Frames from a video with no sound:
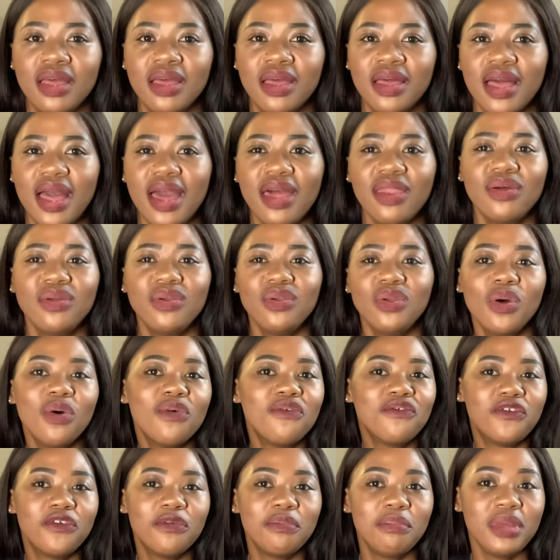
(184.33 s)
I don't know,
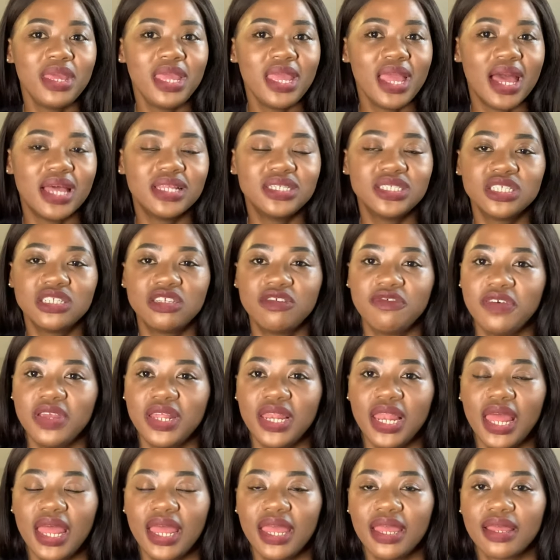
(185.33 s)
for me, I just feel
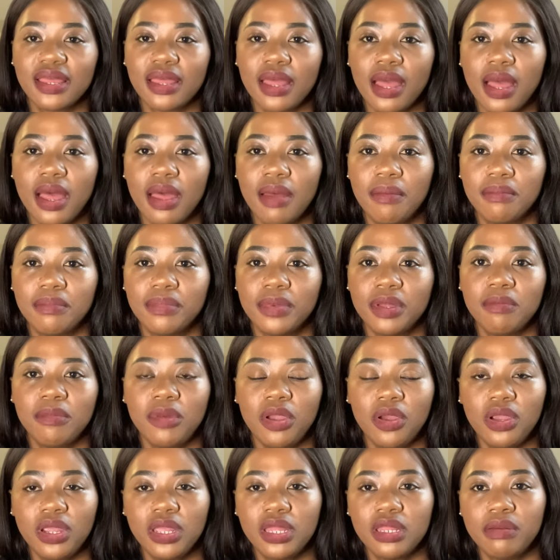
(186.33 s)
like
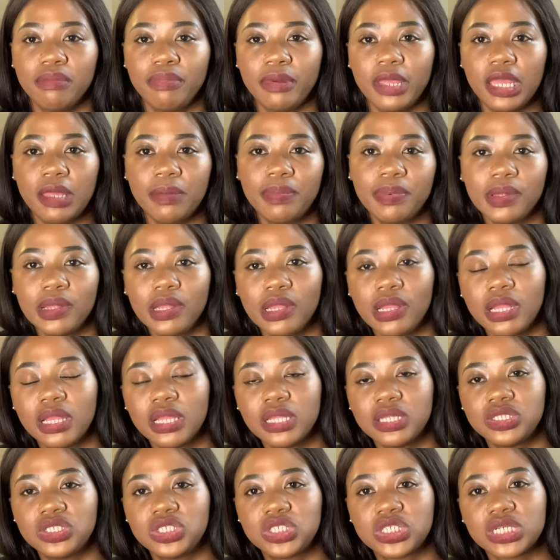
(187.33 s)
American
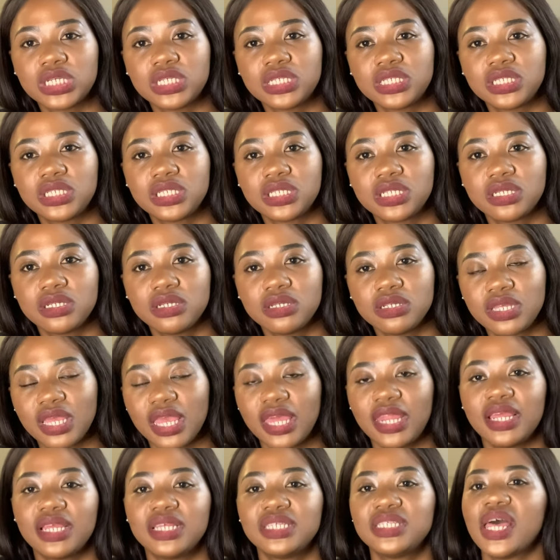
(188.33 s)
people just
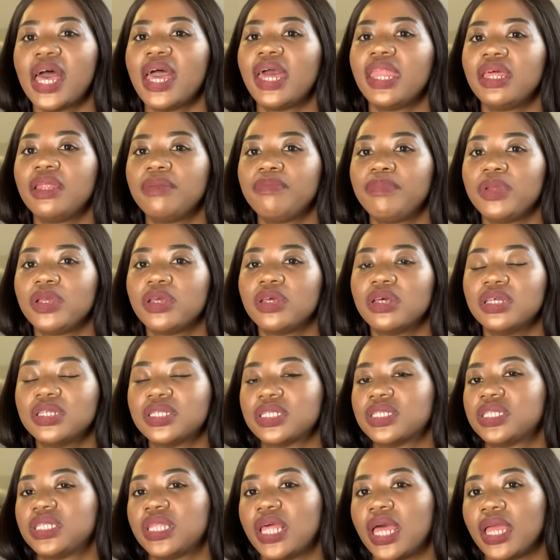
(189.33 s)
get excited because
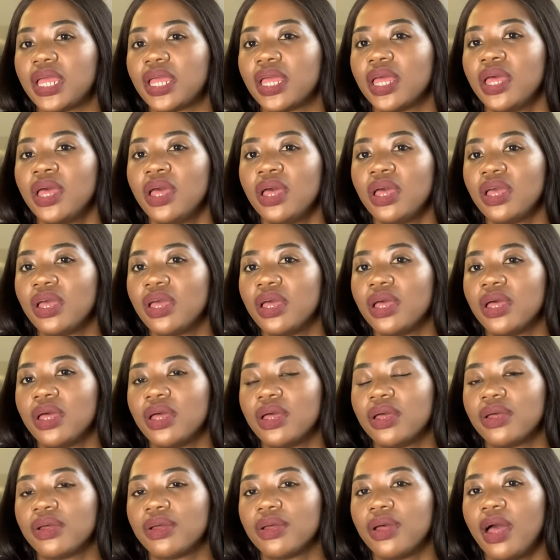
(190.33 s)
it's like
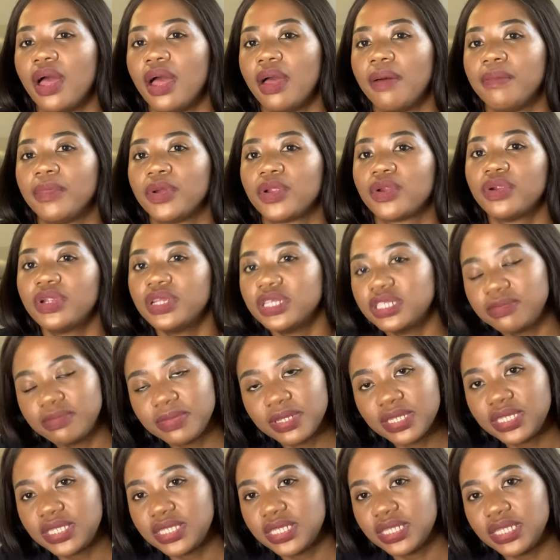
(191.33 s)
a
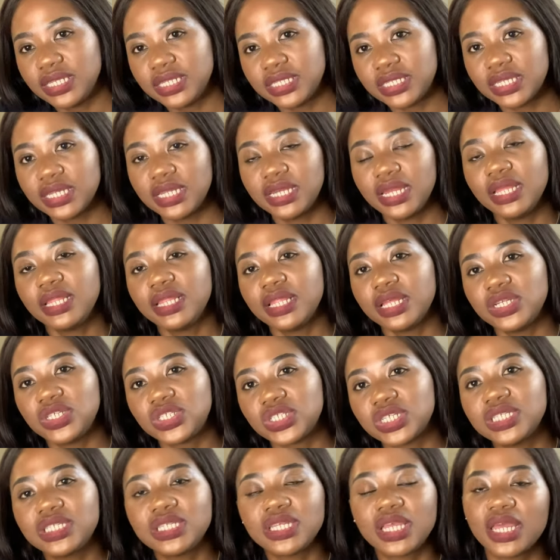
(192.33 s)
Christmas season, and they
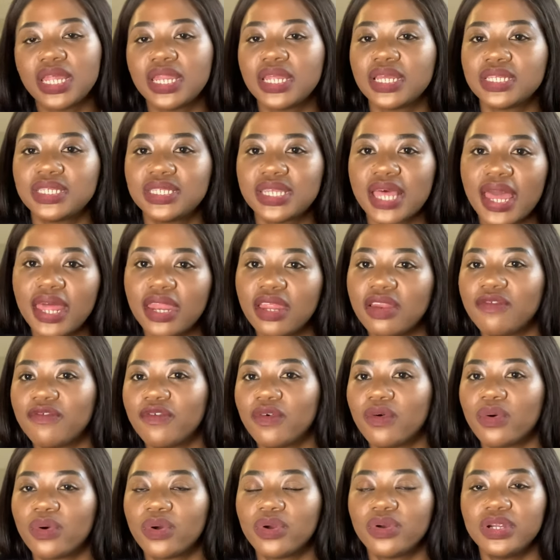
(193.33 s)
just get excited
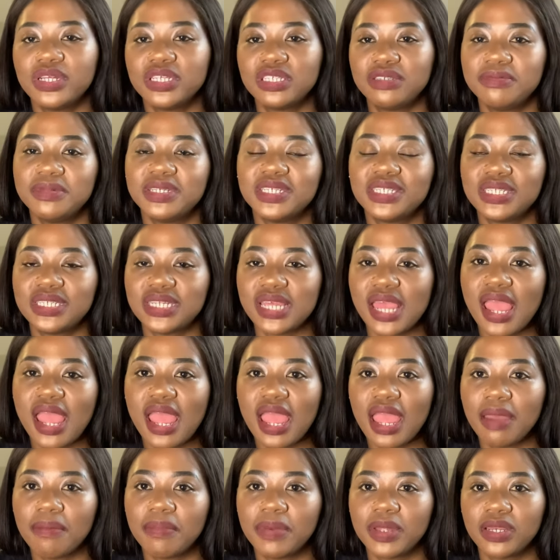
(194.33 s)
for Christmas
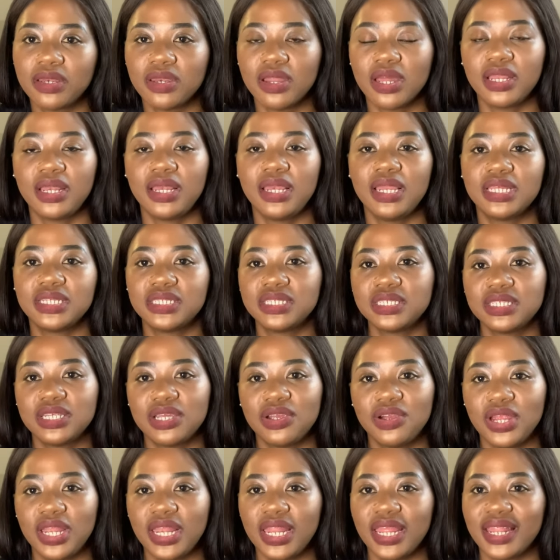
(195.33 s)
Day, but not
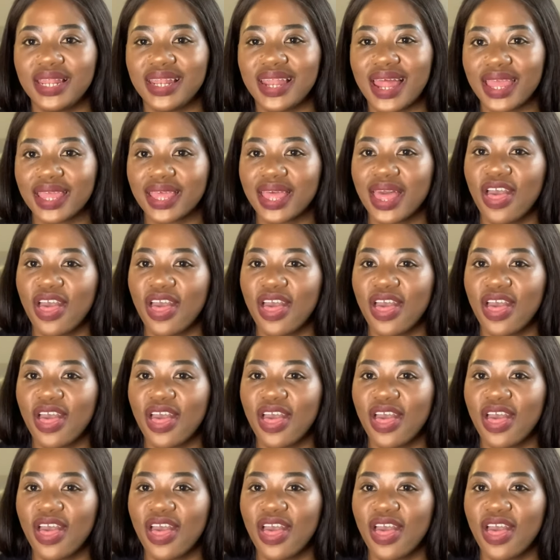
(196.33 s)
necessarily like